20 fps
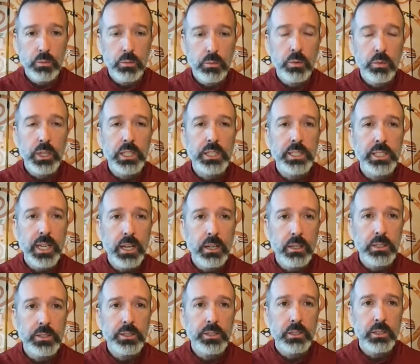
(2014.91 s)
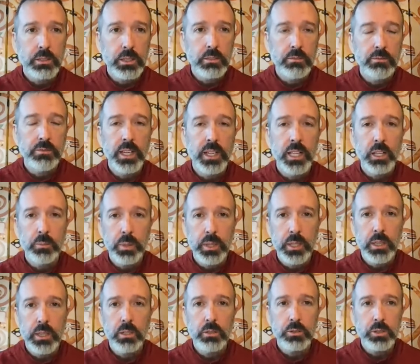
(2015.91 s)
reach out and start
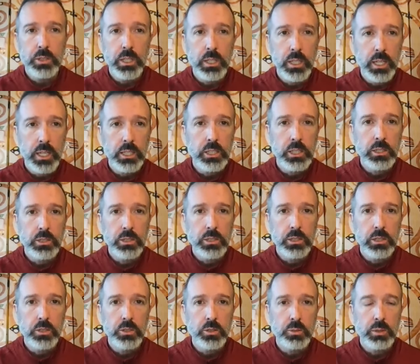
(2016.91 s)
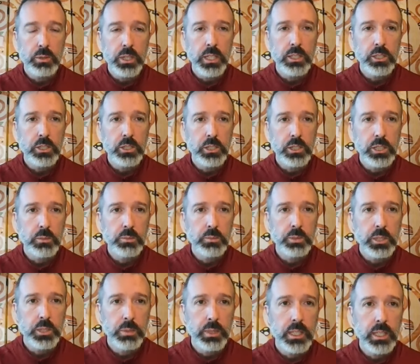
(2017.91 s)
developing those connections and those relationships
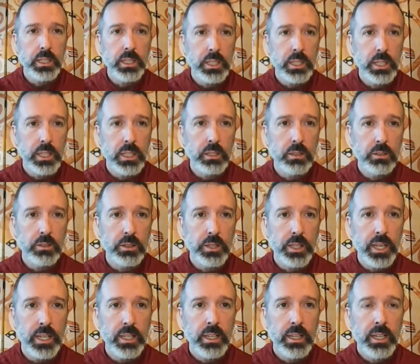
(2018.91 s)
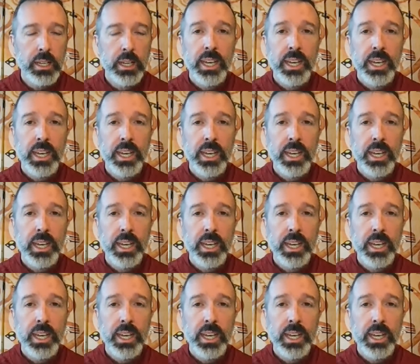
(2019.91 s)
to begin to heal that